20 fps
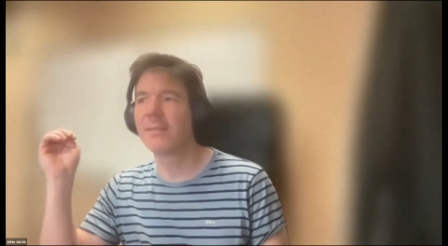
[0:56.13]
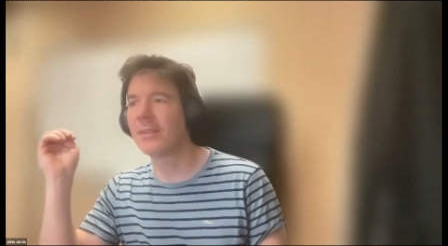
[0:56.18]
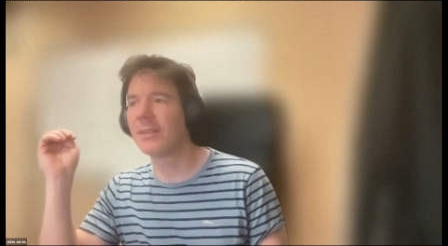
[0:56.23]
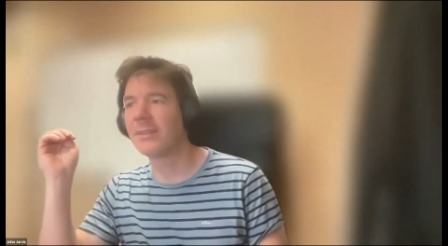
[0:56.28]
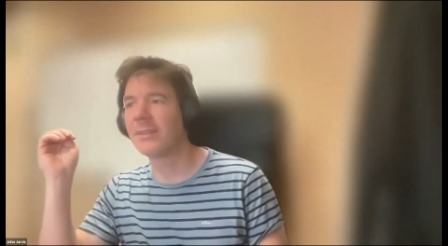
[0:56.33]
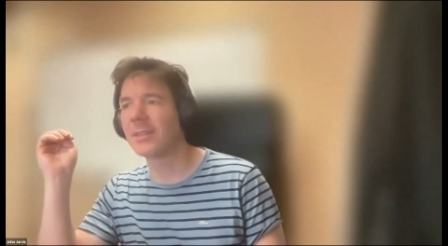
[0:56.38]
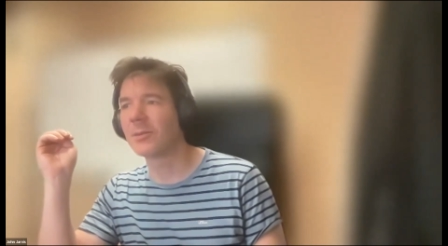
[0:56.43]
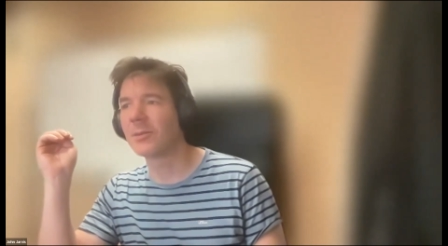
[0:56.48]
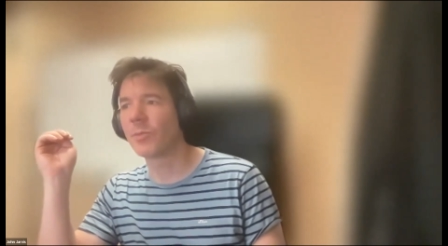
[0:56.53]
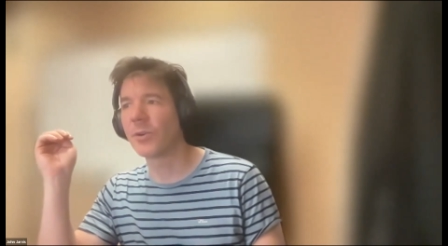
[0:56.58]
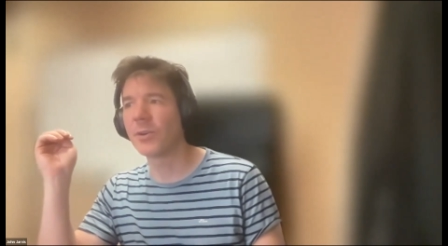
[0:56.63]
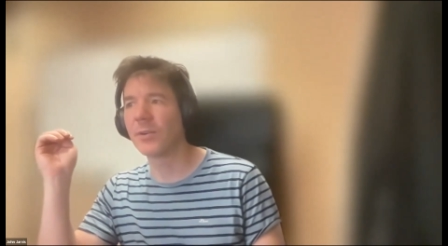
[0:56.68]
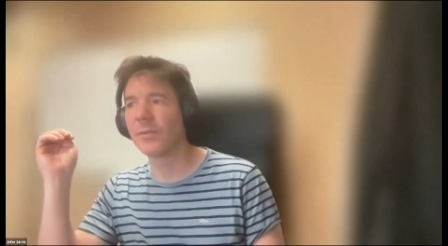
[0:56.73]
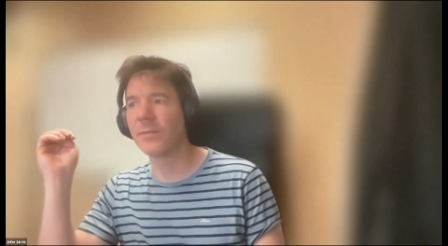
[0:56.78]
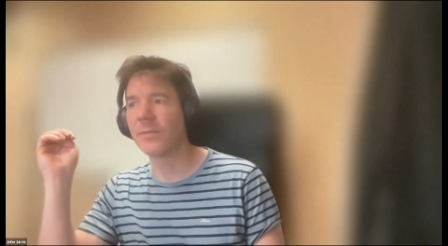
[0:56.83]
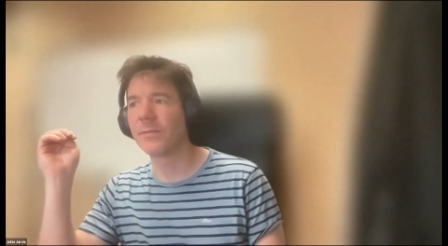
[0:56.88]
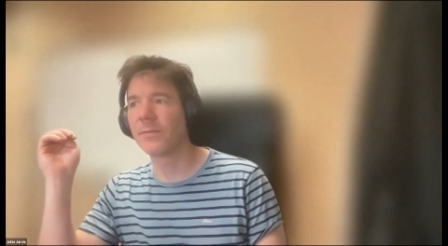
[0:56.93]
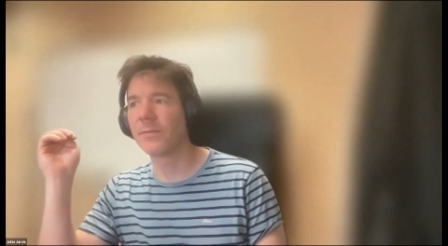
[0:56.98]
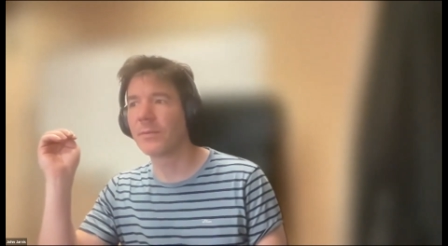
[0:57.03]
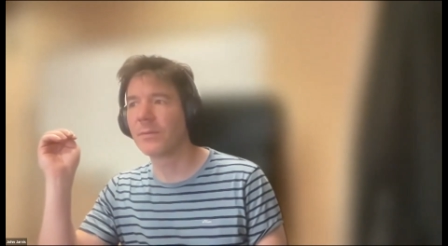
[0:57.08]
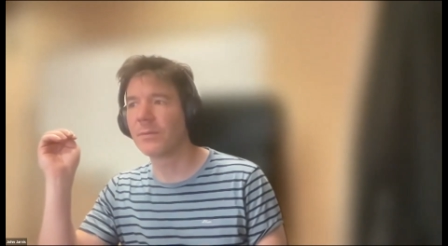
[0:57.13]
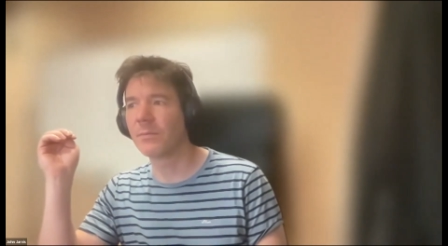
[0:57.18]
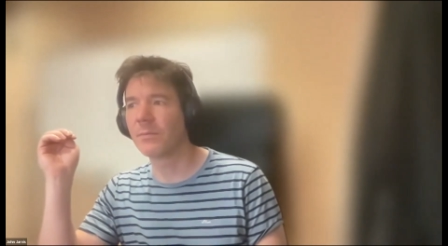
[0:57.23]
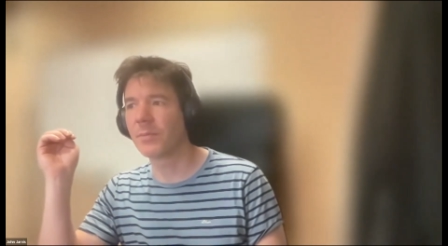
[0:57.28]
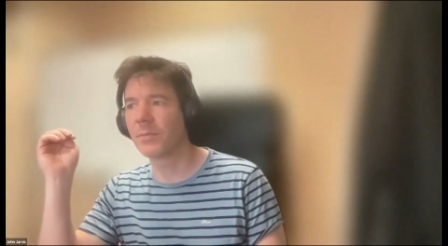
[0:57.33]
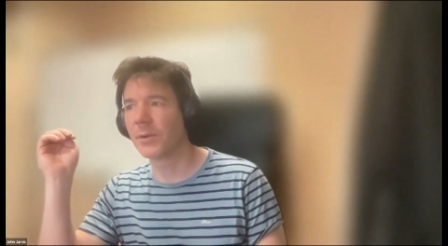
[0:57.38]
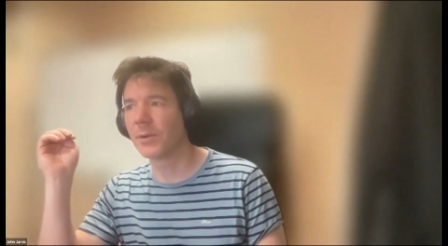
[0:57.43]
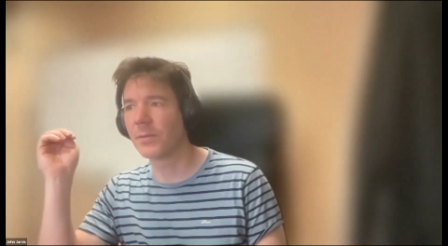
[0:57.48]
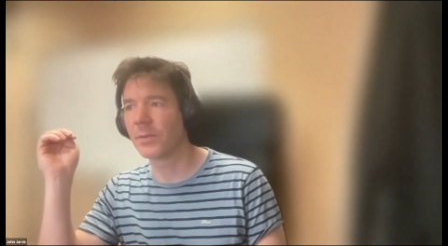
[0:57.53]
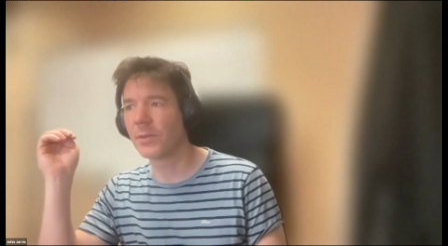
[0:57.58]
I think that's part of
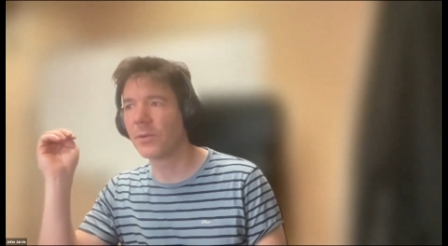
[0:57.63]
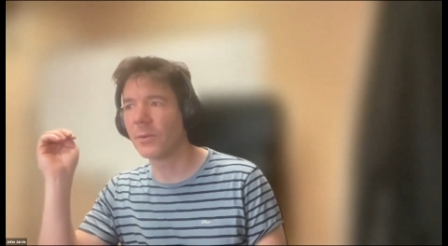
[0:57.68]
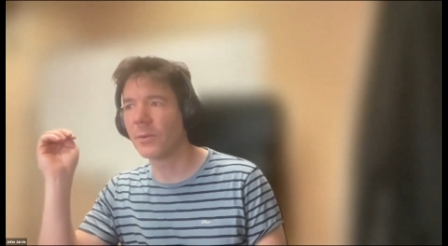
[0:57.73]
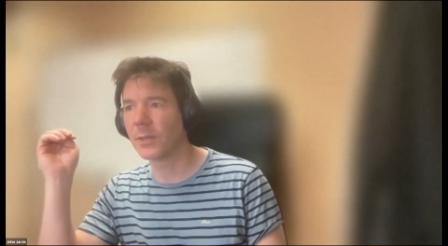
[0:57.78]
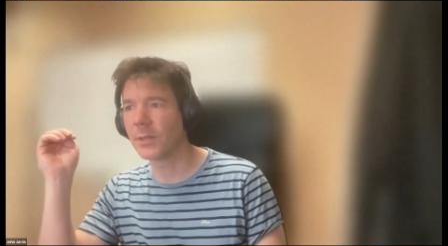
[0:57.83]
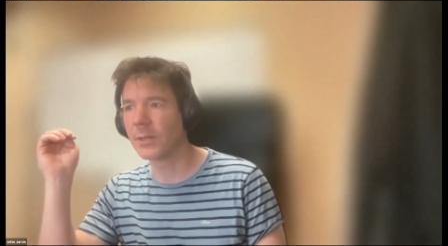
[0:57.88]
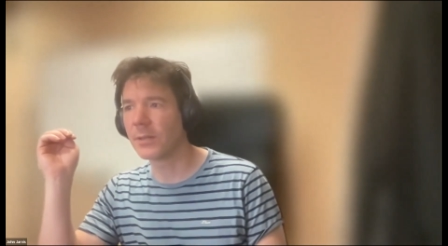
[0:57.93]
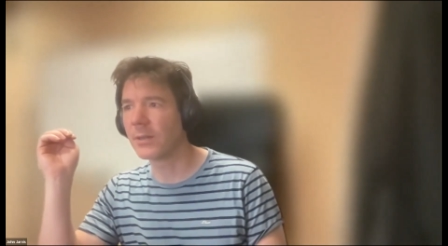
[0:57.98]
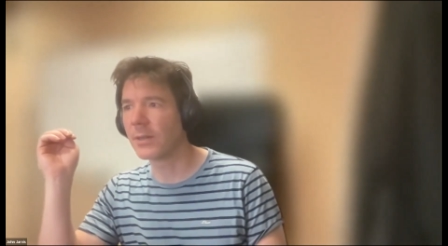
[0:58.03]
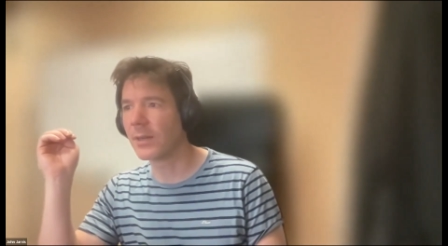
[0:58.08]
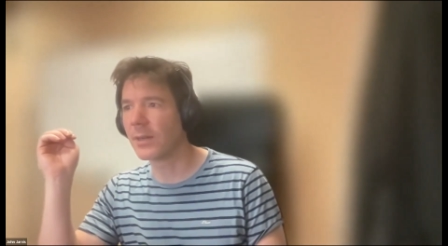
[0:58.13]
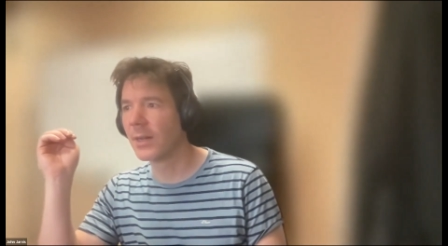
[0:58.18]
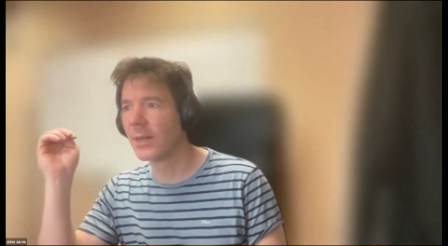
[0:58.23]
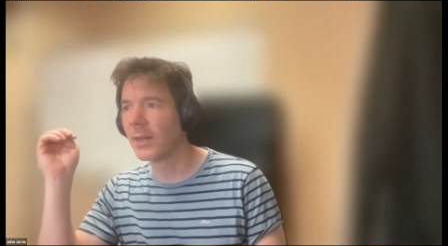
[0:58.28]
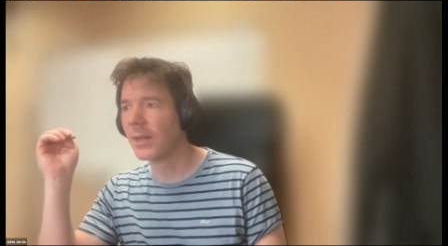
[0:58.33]
part of the goal here.